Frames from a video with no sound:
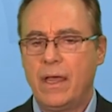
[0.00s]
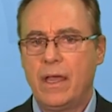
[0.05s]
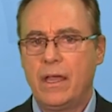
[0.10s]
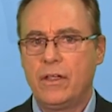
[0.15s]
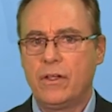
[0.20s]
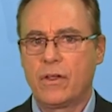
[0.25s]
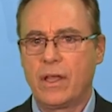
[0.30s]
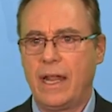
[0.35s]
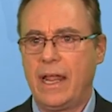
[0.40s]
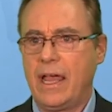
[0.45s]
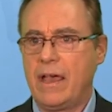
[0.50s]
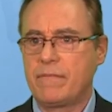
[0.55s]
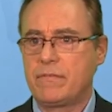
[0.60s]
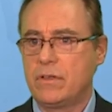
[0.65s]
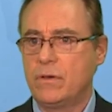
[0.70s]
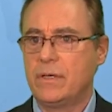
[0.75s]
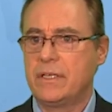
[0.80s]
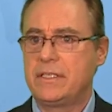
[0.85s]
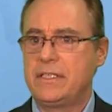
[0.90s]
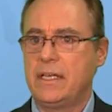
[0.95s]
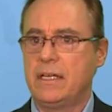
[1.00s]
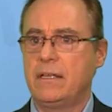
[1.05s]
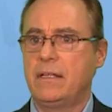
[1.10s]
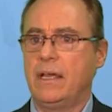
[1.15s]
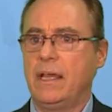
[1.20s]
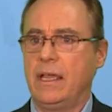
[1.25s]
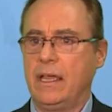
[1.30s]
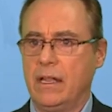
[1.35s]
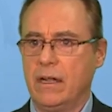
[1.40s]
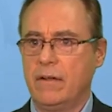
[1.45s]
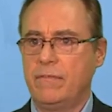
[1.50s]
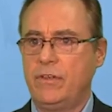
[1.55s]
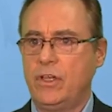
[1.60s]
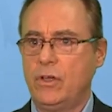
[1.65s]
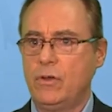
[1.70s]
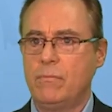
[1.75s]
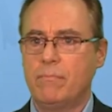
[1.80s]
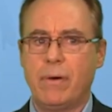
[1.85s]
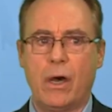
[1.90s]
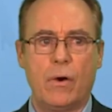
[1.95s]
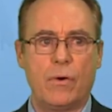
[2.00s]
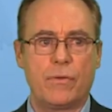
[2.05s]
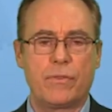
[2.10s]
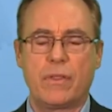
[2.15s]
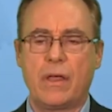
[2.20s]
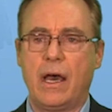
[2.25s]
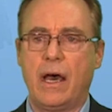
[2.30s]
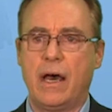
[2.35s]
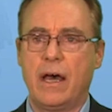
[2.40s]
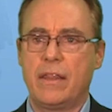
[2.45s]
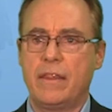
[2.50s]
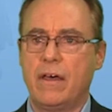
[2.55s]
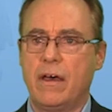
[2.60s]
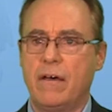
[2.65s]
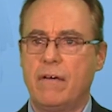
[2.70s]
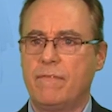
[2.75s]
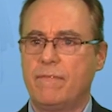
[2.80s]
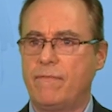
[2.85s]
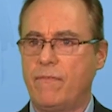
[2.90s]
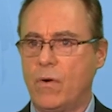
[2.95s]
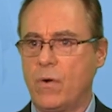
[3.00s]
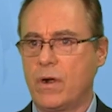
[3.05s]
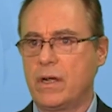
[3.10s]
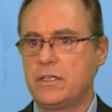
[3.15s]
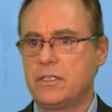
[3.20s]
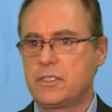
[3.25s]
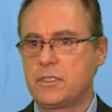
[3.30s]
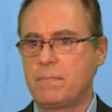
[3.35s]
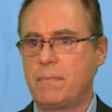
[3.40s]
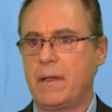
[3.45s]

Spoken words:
You're going to have to attend an interview, both the foreign